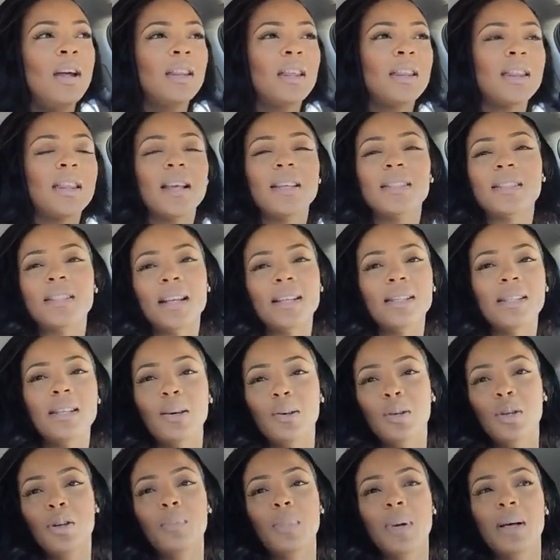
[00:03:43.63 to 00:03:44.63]
the things that I
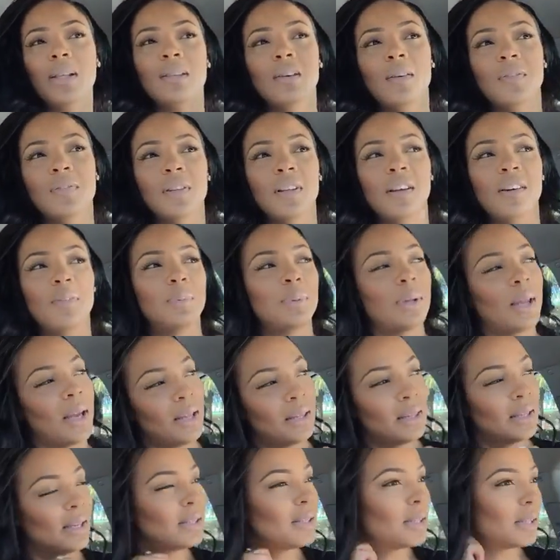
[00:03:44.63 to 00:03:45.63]
tell you in my self-love
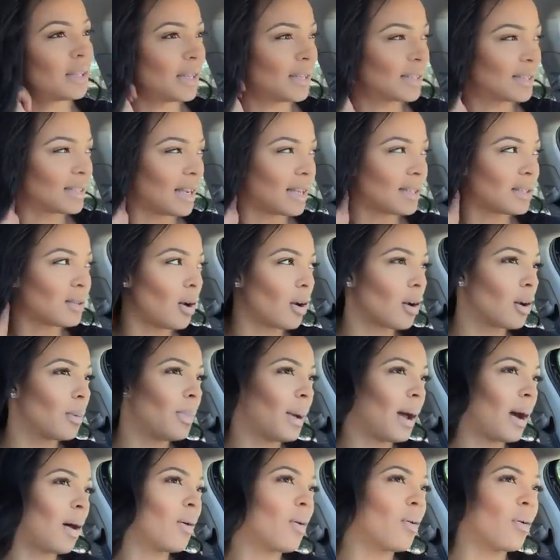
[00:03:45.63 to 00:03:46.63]
playlist, the things that I talk
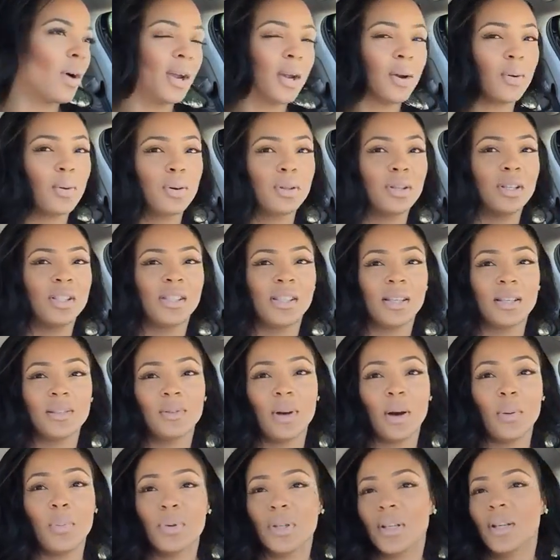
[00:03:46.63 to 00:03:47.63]
about here on the
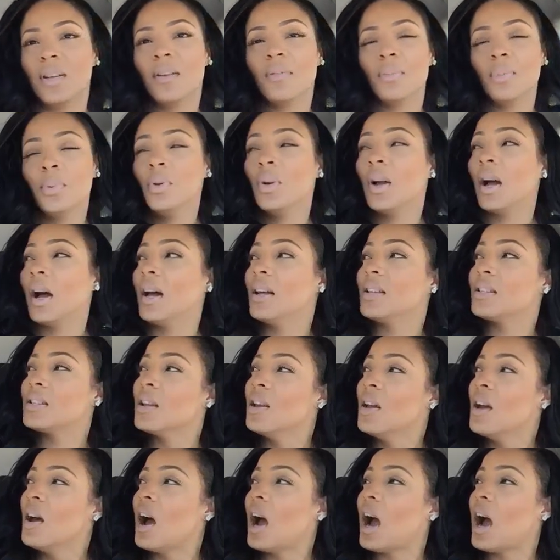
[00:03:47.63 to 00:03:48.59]
channel. I want to hear from you guys.